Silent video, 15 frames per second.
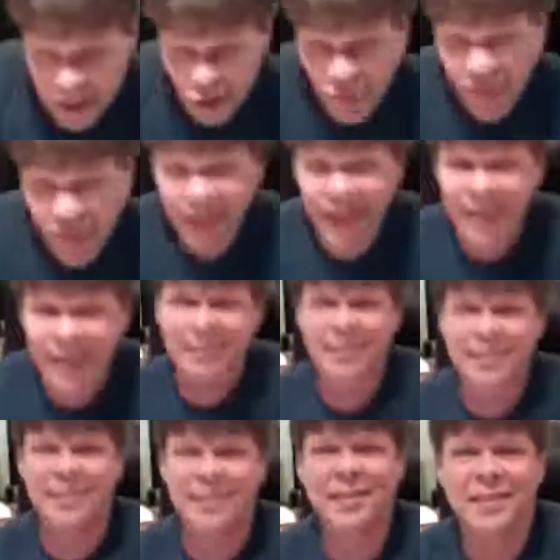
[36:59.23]
Till we meet again.
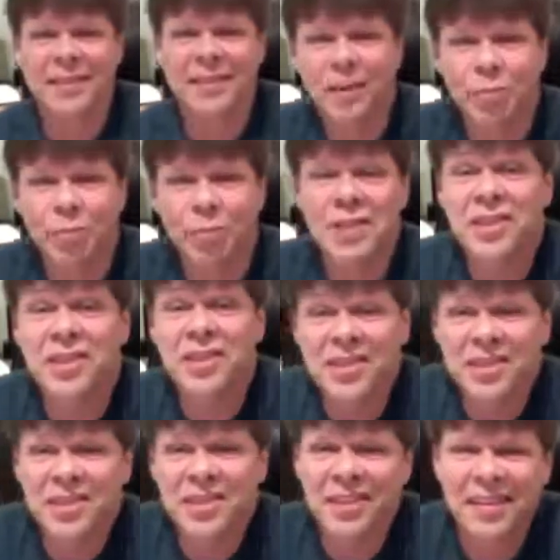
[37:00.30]
Blessings.